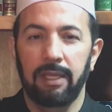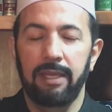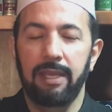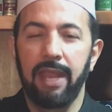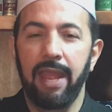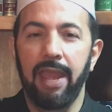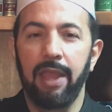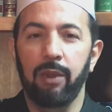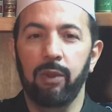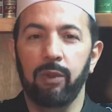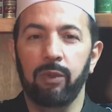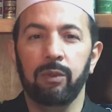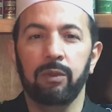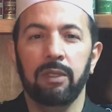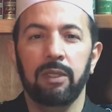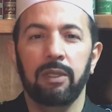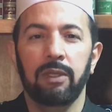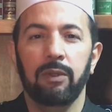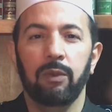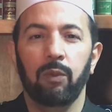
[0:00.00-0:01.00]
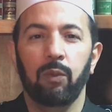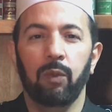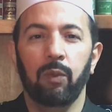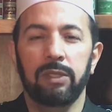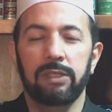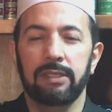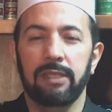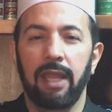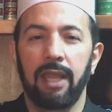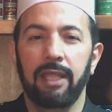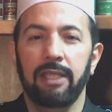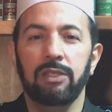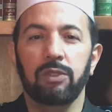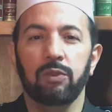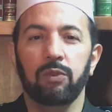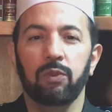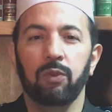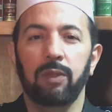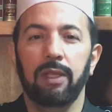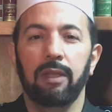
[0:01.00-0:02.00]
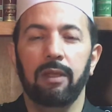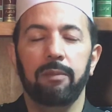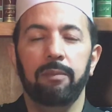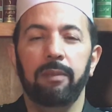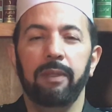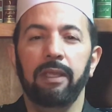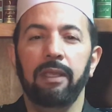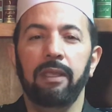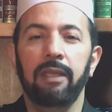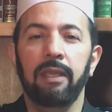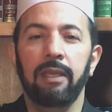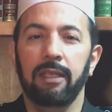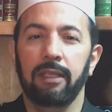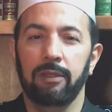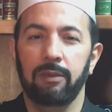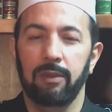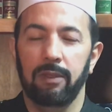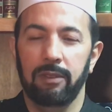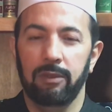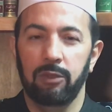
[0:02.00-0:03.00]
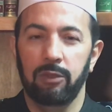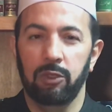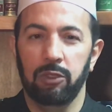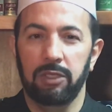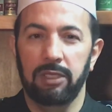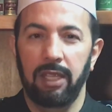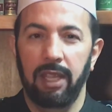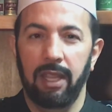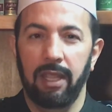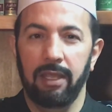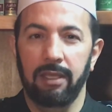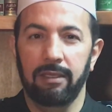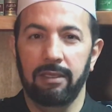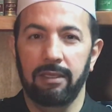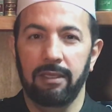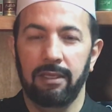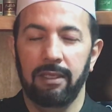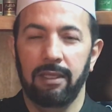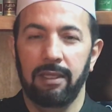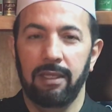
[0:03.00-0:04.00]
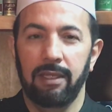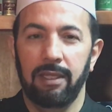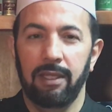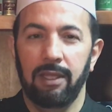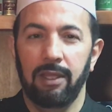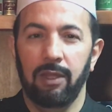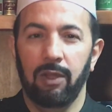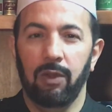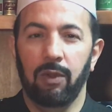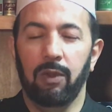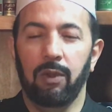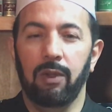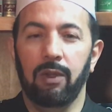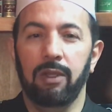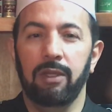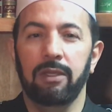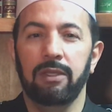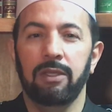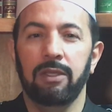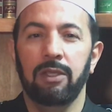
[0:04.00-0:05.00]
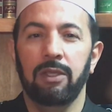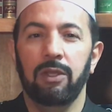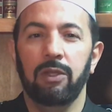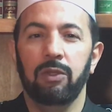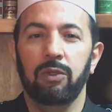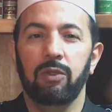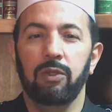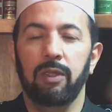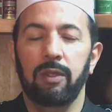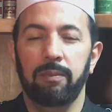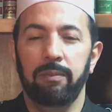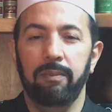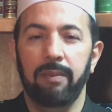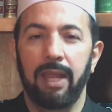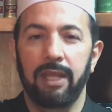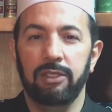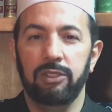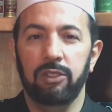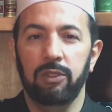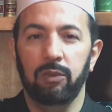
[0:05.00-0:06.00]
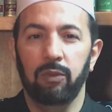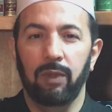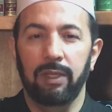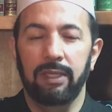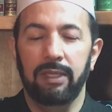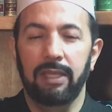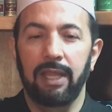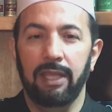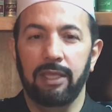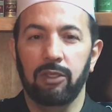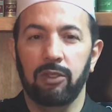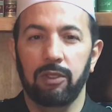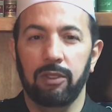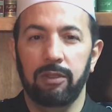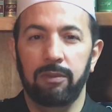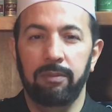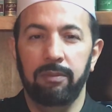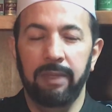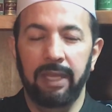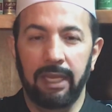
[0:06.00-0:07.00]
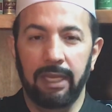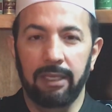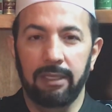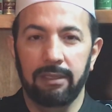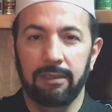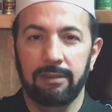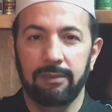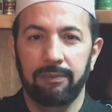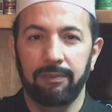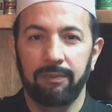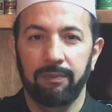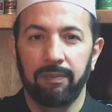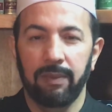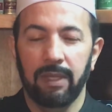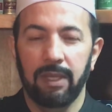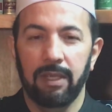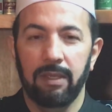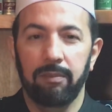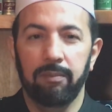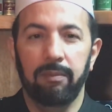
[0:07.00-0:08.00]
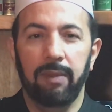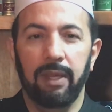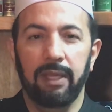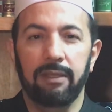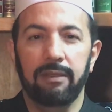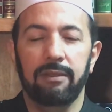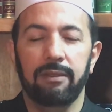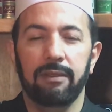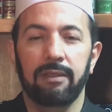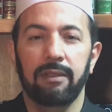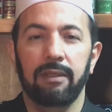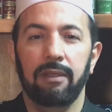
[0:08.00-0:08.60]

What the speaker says: Now, with science, we are beginning to understand or to imagine what that could mean. But